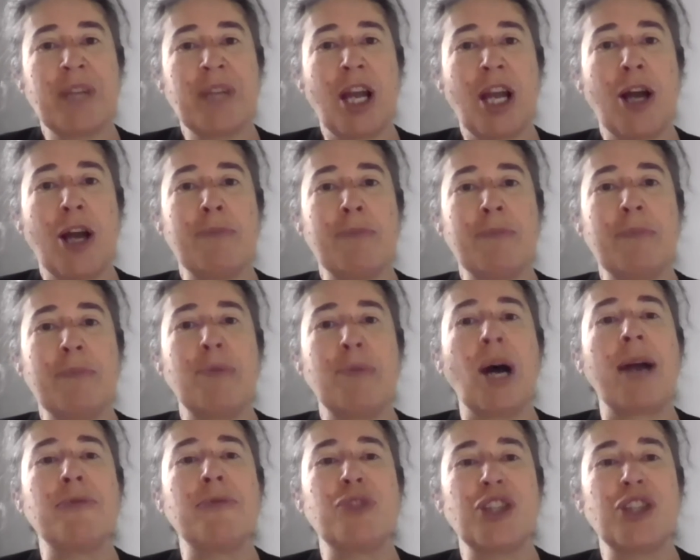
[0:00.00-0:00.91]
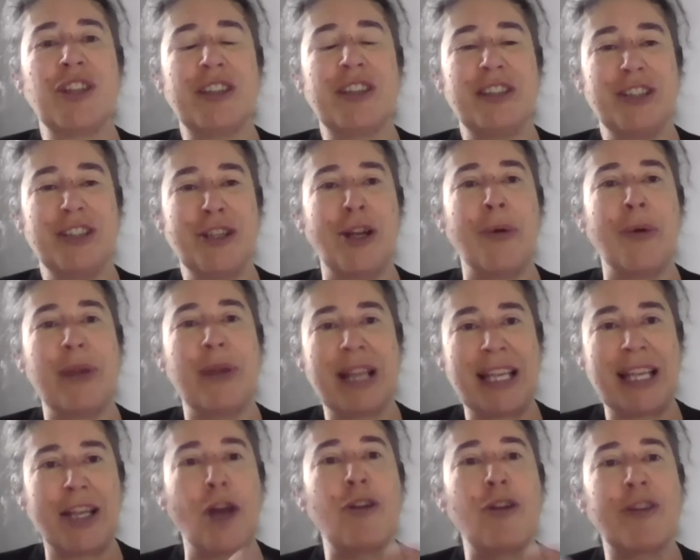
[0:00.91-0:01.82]
Um, but I just, you know,
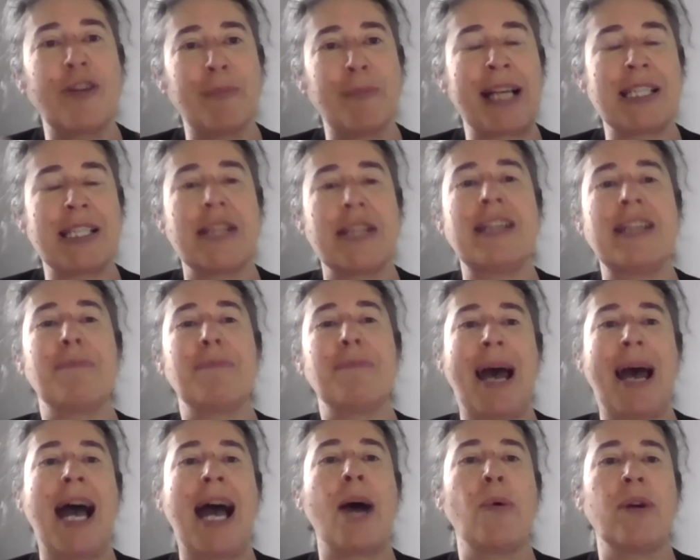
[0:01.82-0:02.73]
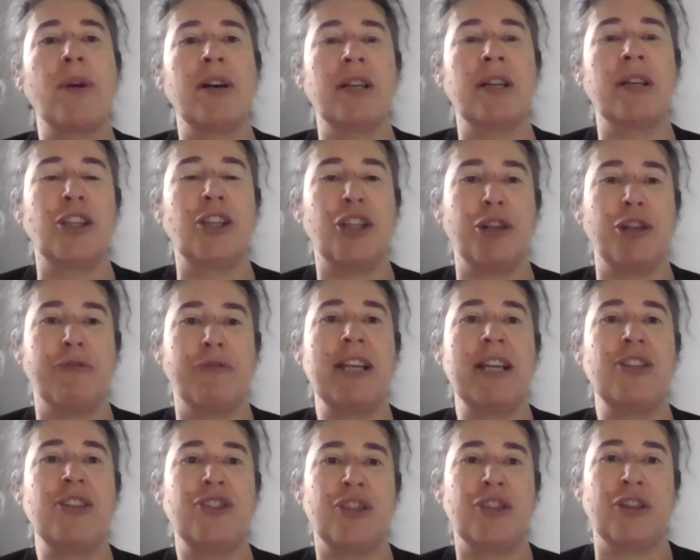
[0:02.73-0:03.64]
it goes back to this power and
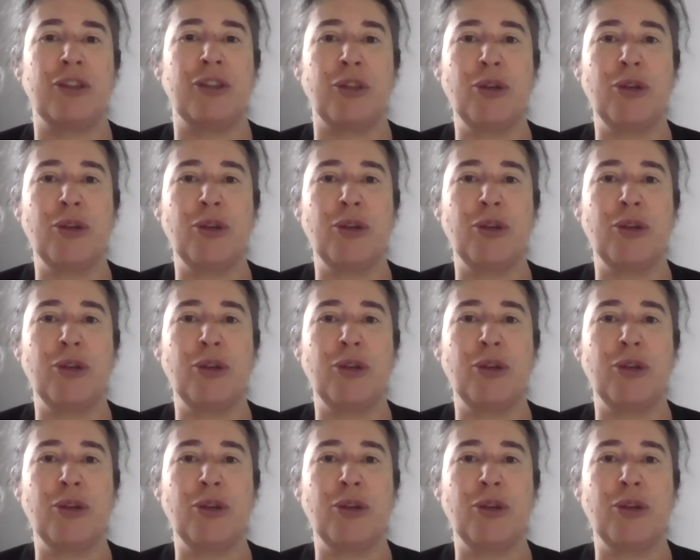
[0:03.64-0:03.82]
curation.